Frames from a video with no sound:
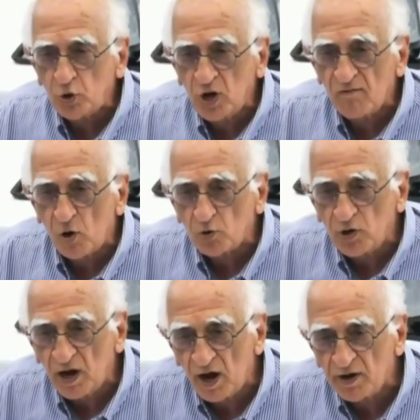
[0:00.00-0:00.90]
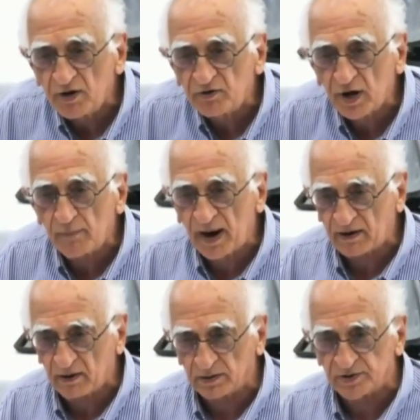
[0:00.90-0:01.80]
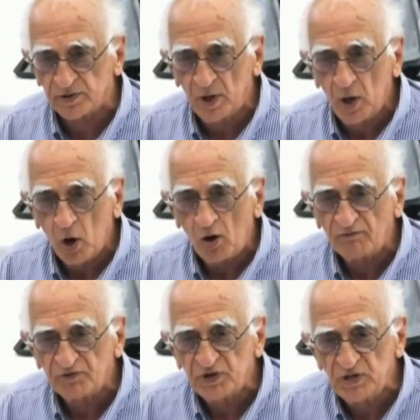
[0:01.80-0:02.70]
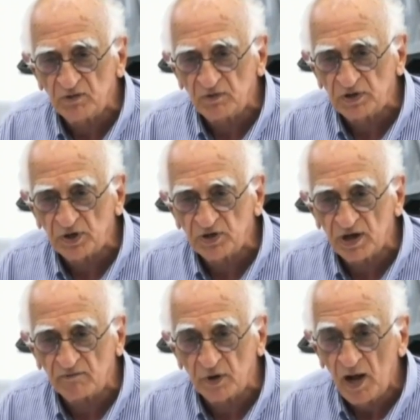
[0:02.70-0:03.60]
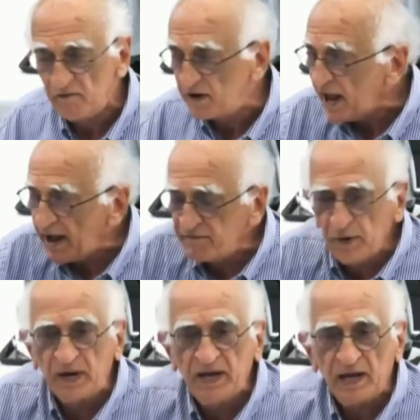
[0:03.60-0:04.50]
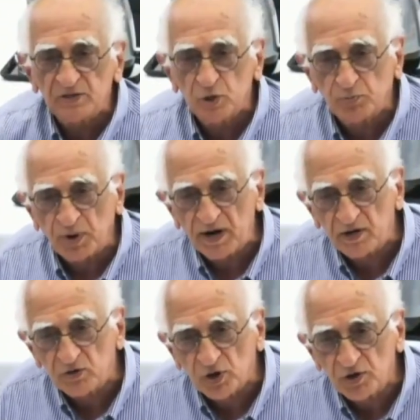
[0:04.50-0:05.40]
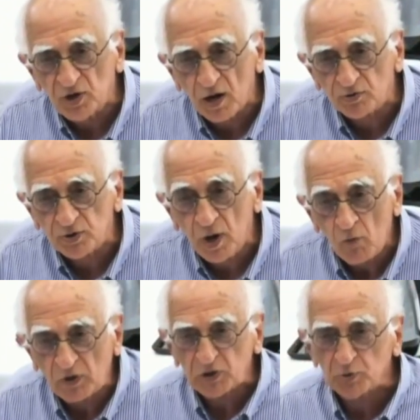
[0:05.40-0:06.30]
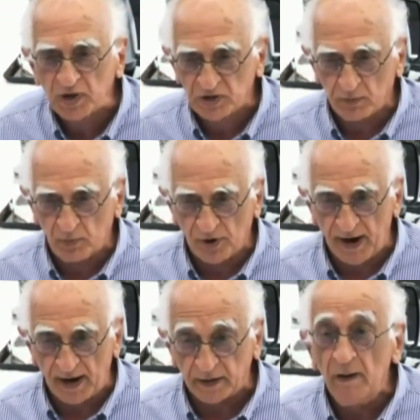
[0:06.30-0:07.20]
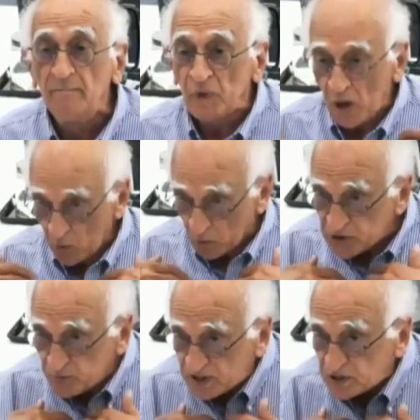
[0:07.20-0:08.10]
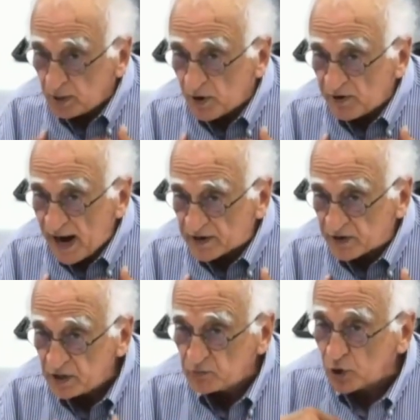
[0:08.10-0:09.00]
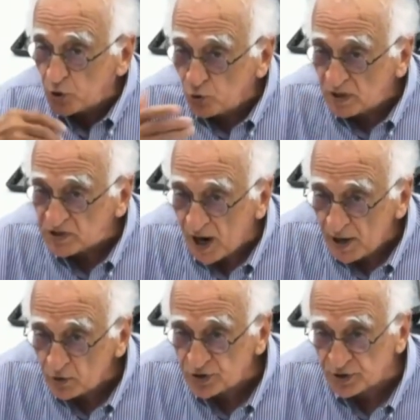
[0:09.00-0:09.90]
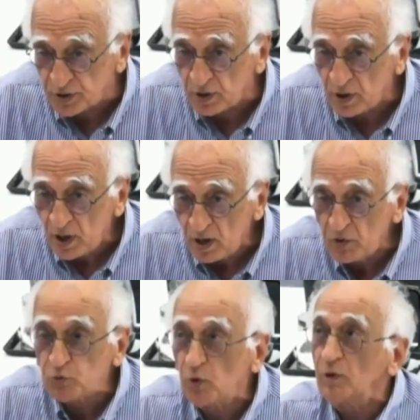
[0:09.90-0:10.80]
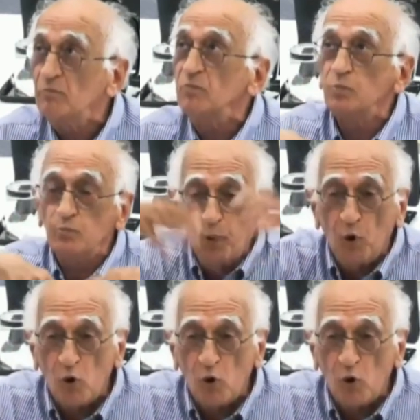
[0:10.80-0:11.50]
is going to give out only 100 terabecquerels of cesium-137 when everybody else is predicting 30,000? What's special about reactor? What's special about reactor is we got too much hydrogen, which will